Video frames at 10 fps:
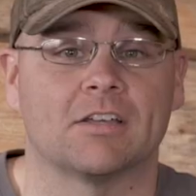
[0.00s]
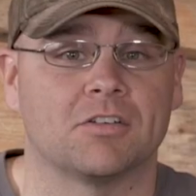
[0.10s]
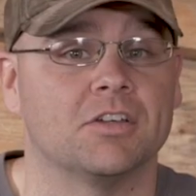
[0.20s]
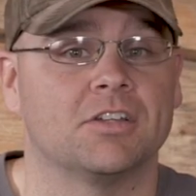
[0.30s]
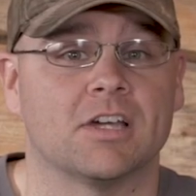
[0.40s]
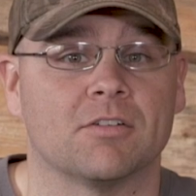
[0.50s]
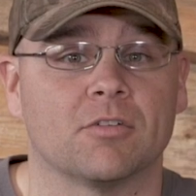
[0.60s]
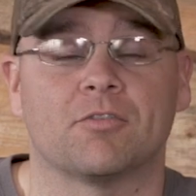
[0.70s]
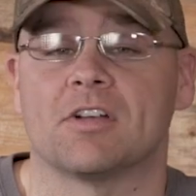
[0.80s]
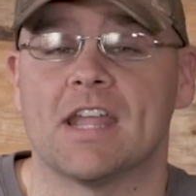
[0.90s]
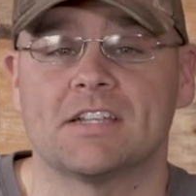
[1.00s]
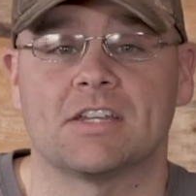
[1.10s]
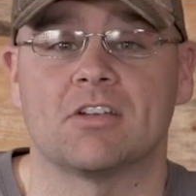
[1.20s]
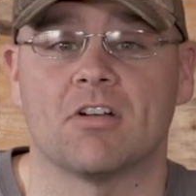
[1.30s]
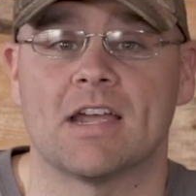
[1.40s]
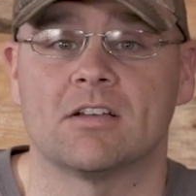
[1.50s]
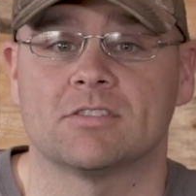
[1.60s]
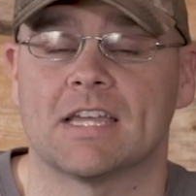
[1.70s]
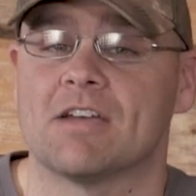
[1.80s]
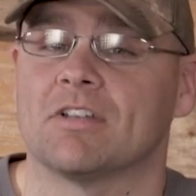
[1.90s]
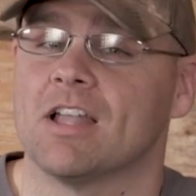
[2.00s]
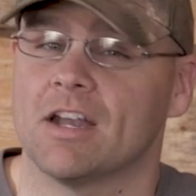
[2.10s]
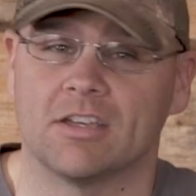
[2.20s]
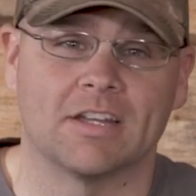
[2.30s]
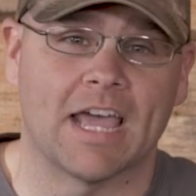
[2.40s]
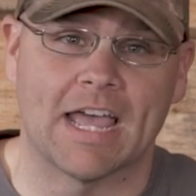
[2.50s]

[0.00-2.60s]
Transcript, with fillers: of good cover for nesting grounds. They have a lot of good